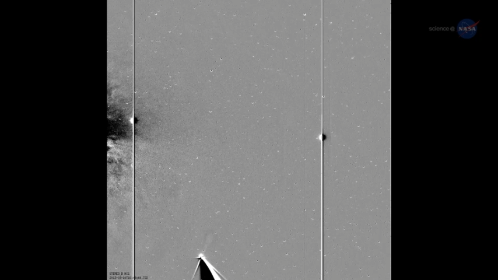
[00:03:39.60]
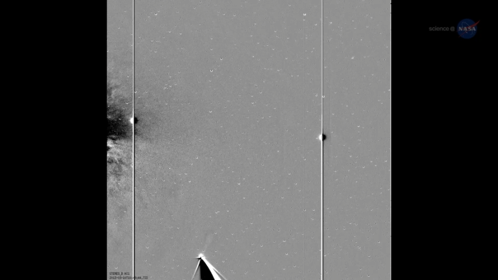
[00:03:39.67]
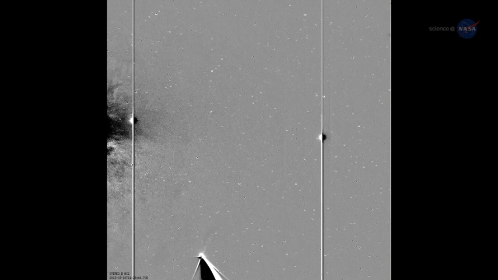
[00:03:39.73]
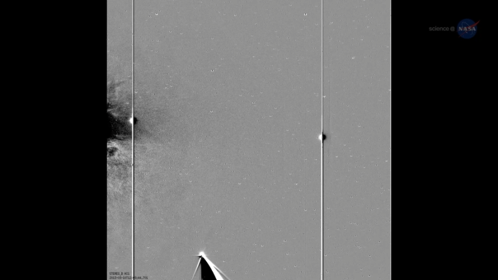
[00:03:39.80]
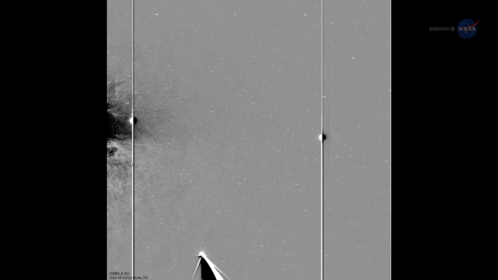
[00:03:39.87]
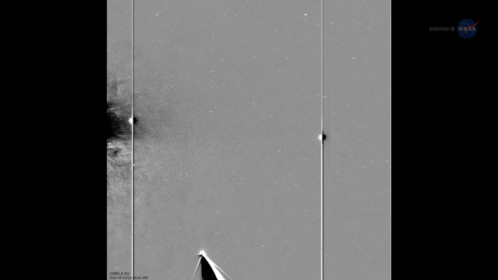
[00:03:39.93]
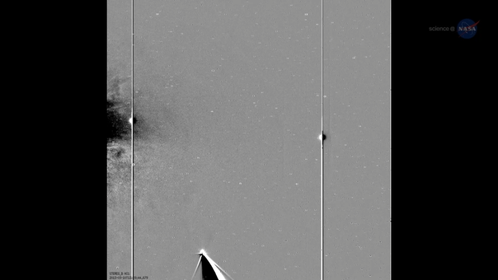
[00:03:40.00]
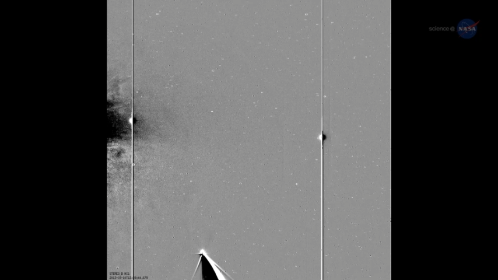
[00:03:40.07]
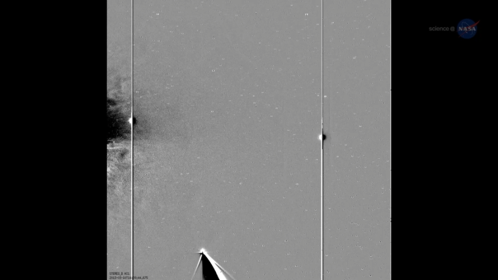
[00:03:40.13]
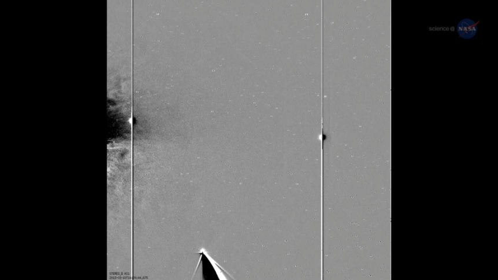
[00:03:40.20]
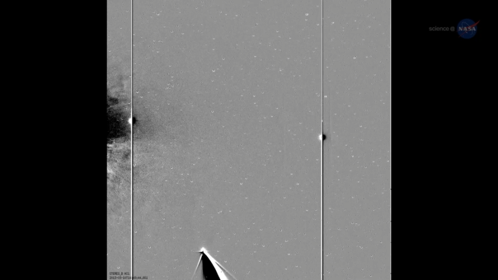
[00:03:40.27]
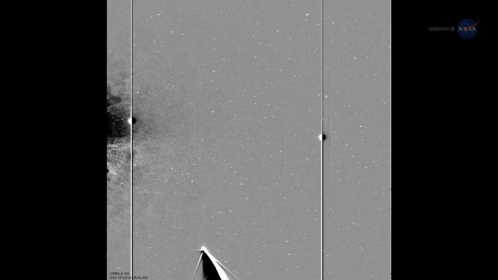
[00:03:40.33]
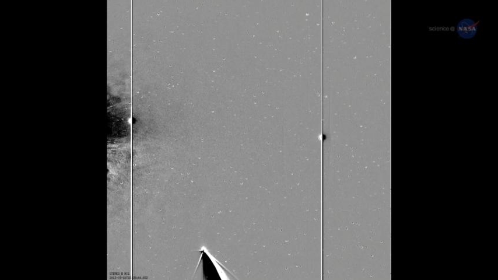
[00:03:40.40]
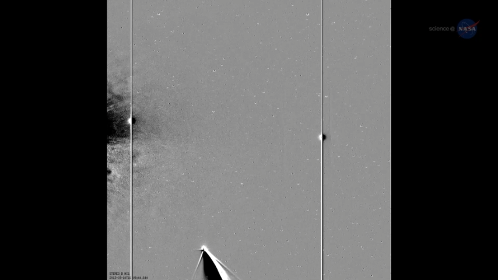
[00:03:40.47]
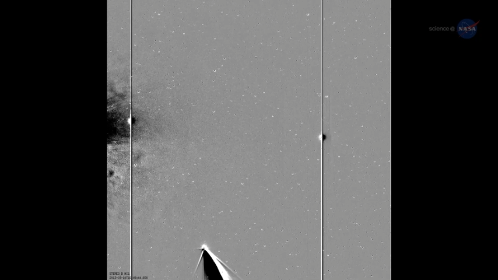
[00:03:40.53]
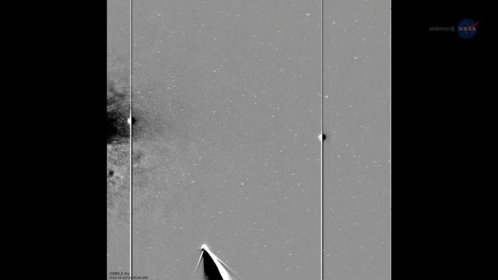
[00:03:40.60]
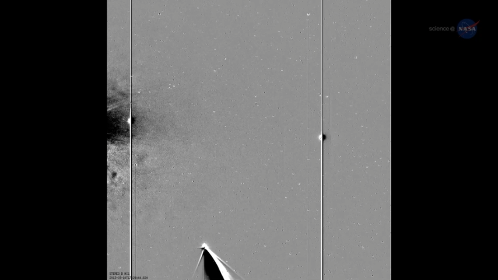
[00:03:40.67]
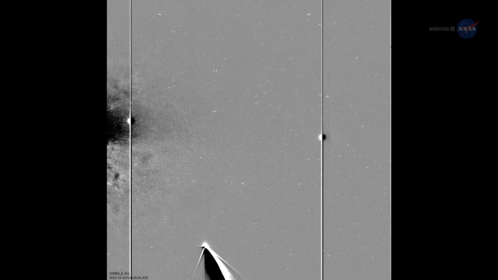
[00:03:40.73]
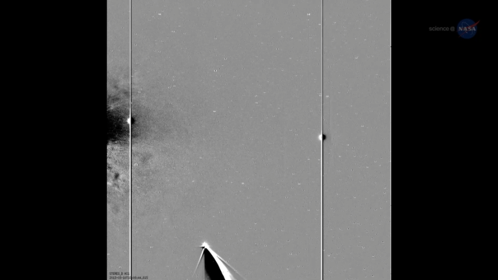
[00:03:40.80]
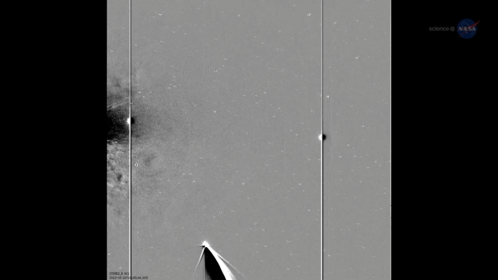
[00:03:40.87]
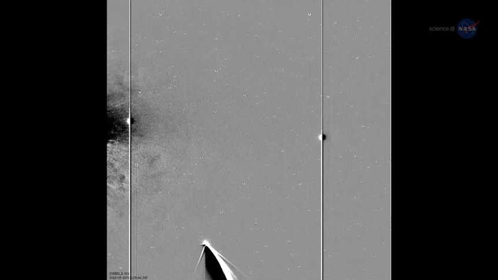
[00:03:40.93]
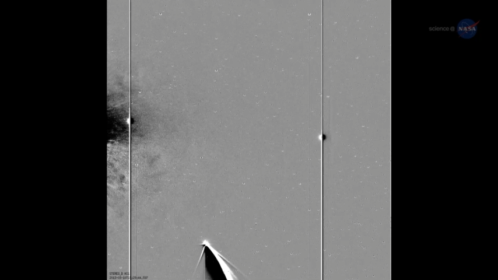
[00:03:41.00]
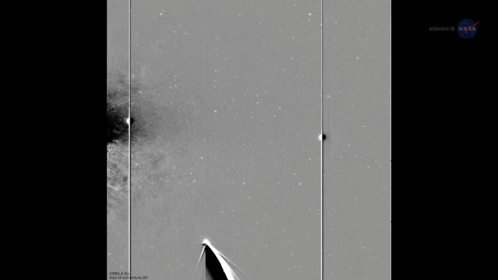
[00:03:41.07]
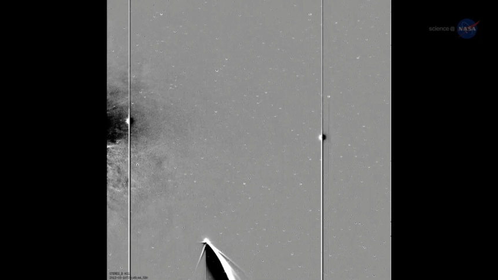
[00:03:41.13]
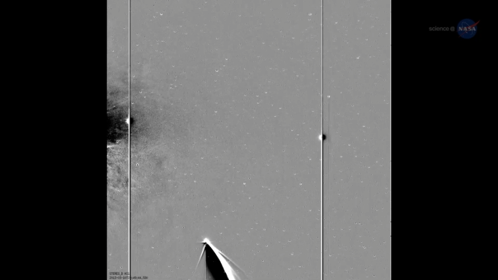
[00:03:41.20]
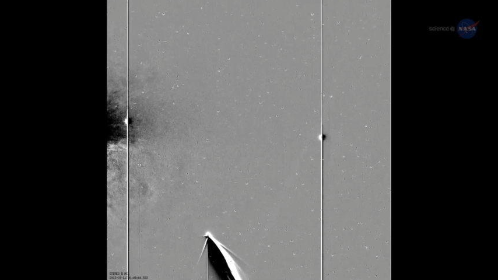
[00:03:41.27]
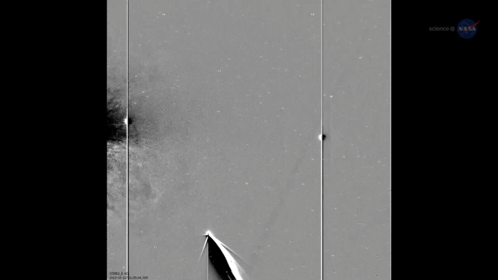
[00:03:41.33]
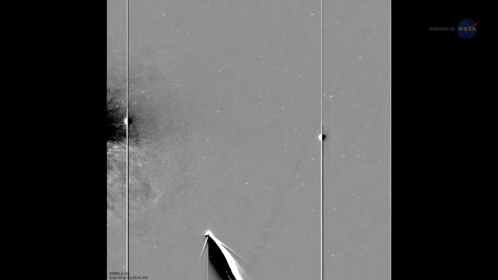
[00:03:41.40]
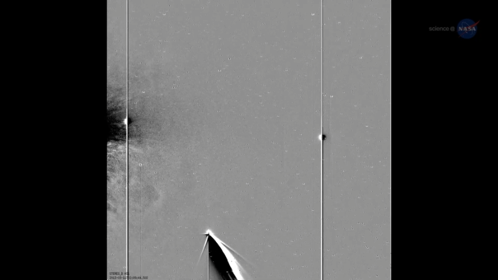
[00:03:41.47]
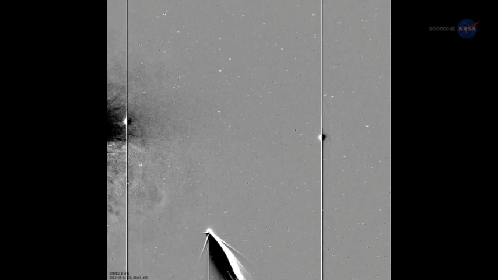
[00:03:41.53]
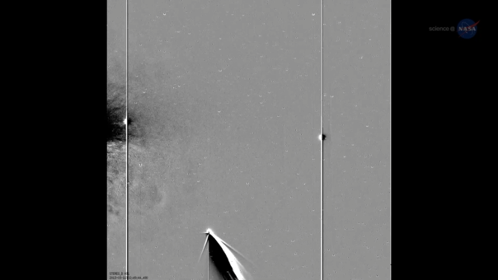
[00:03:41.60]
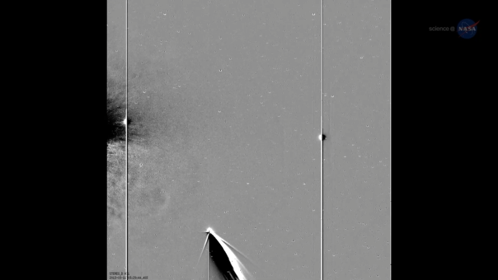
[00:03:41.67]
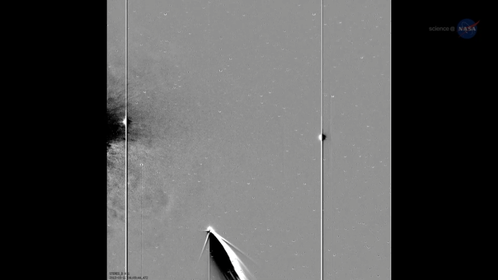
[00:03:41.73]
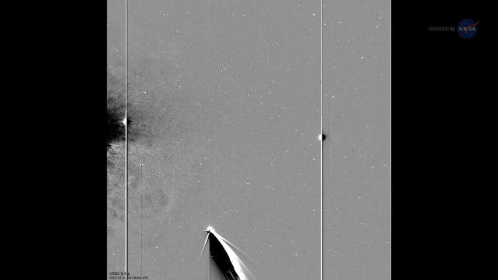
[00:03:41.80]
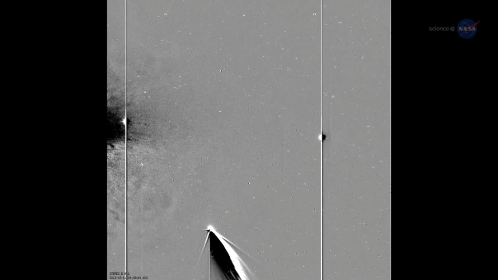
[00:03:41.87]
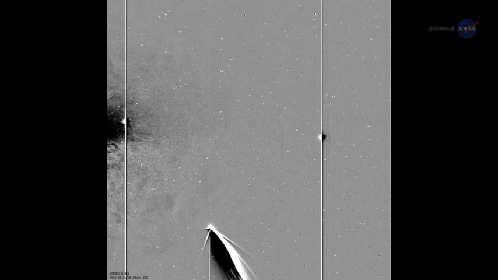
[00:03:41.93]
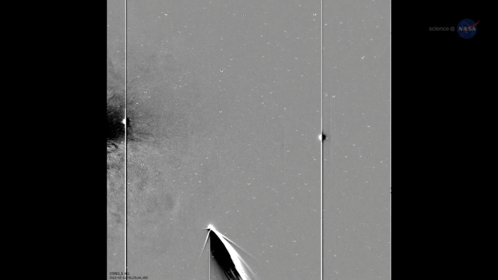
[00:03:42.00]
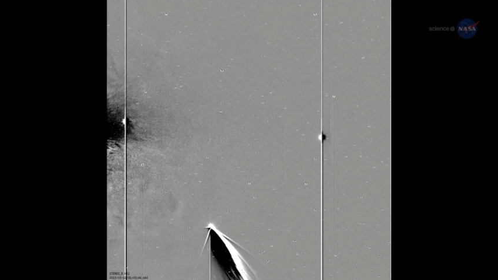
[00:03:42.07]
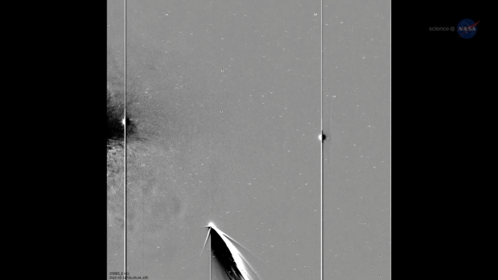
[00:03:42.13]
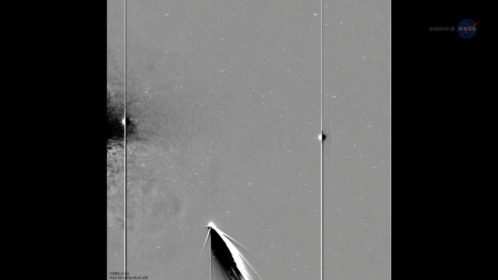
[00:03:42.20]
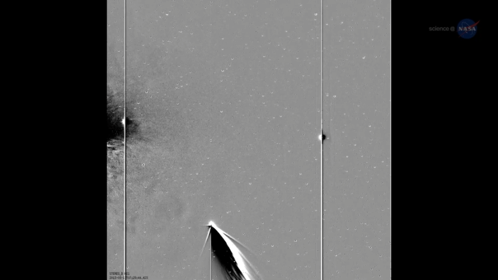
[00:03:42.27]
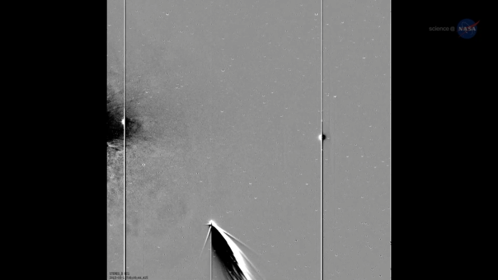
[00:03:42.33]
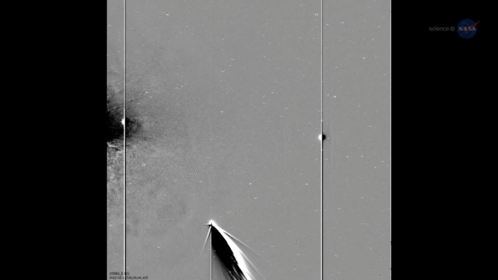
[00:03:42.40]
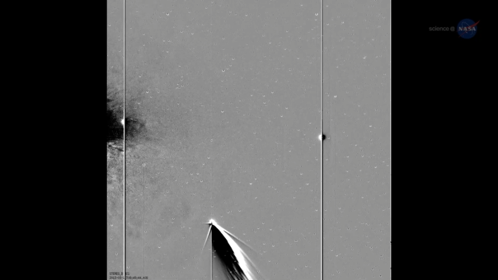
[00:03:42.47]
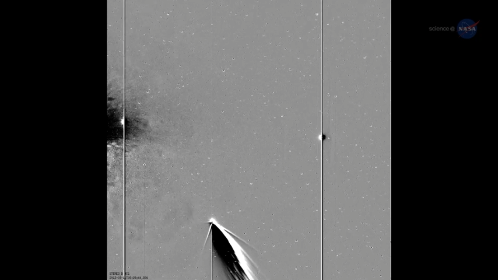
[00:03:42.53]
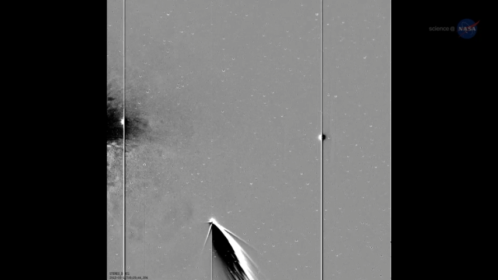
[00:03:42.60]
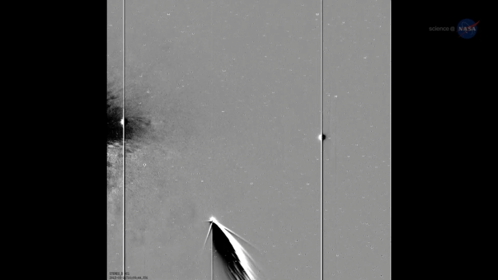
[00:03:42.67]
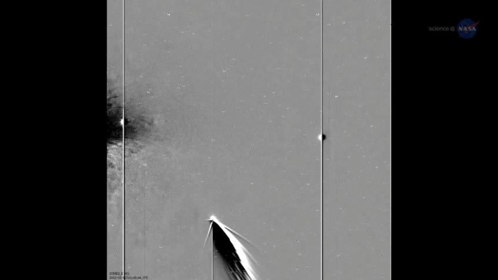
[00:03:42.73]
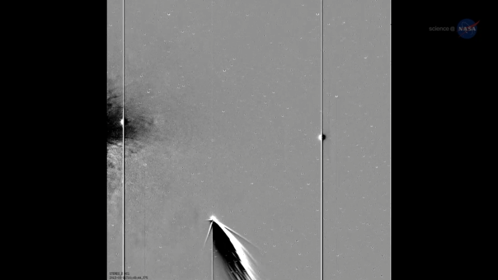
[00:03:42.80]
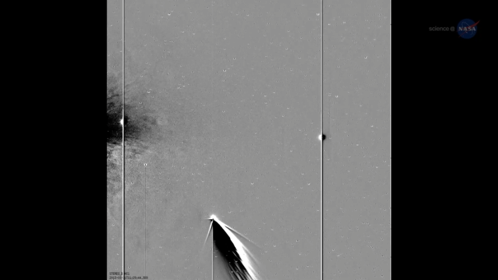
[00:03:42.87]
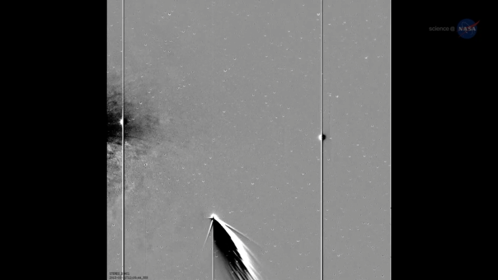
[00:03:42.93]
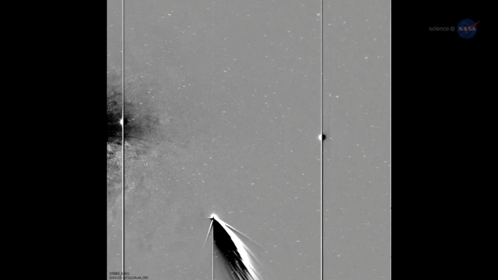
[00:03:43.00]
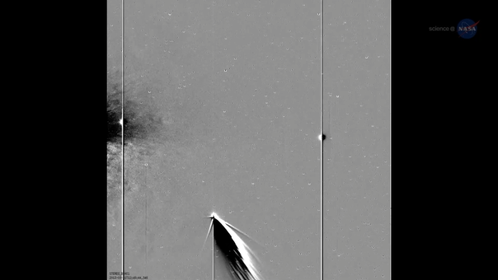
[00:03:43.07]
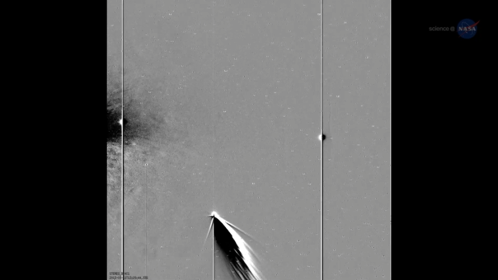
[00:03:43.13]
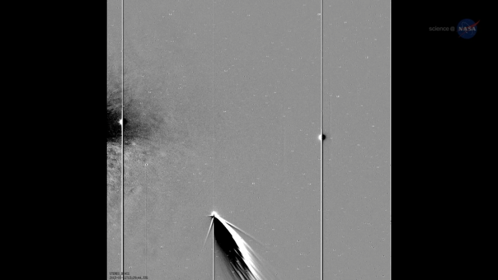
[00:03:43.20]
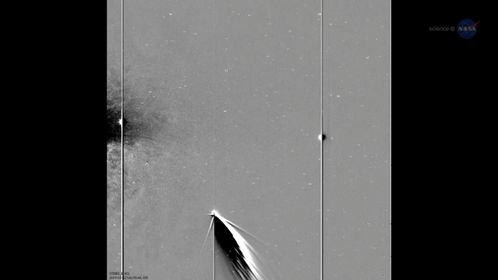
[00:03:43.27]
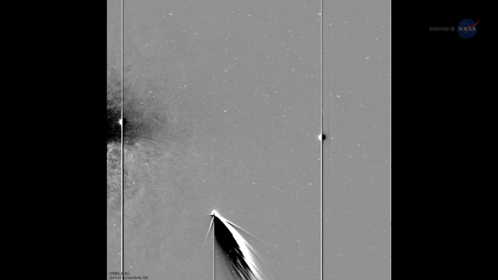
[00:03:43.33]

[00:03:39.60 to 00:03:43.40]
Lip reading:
Nobody's mouth can be seen.